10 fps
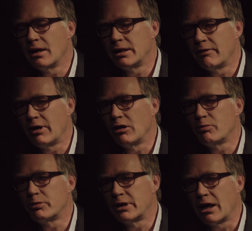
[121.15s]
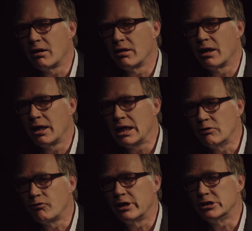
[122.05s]
develop their
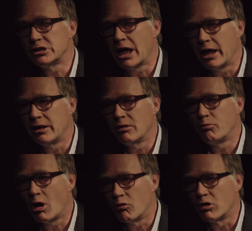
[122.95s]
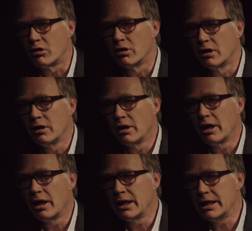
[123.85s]
influence and power
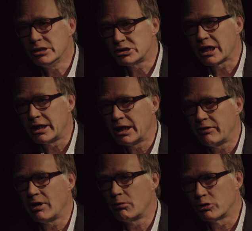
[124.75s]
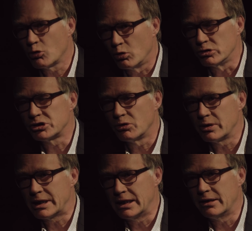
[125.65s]
in Scandinavia, but
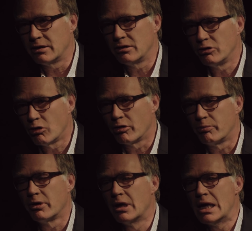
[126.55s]
also in Europe.